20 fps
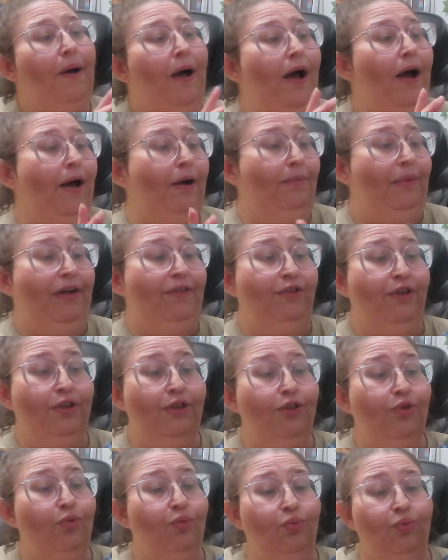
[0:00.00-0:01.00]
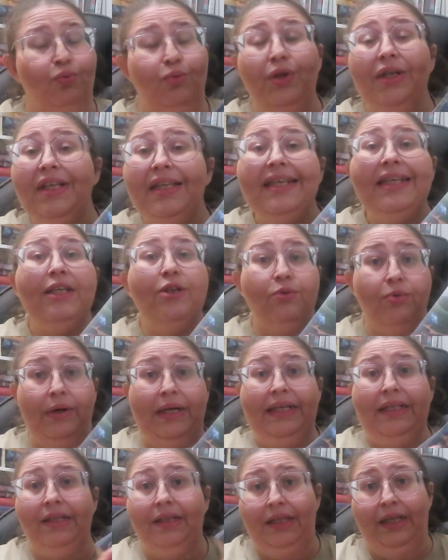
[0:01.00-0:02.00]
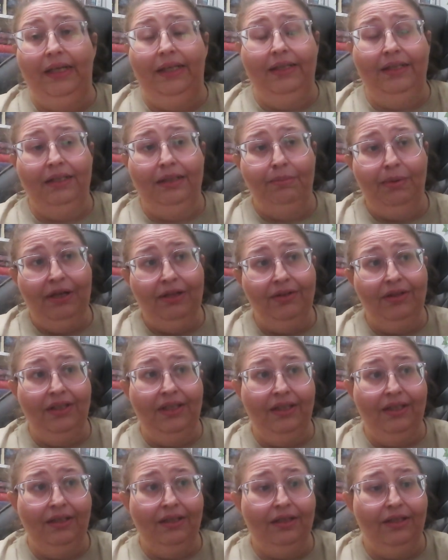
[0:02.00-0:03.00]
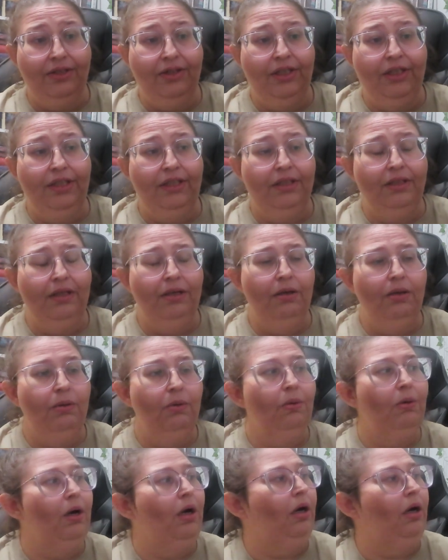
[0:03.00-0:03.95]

I've heard really great things about the series though,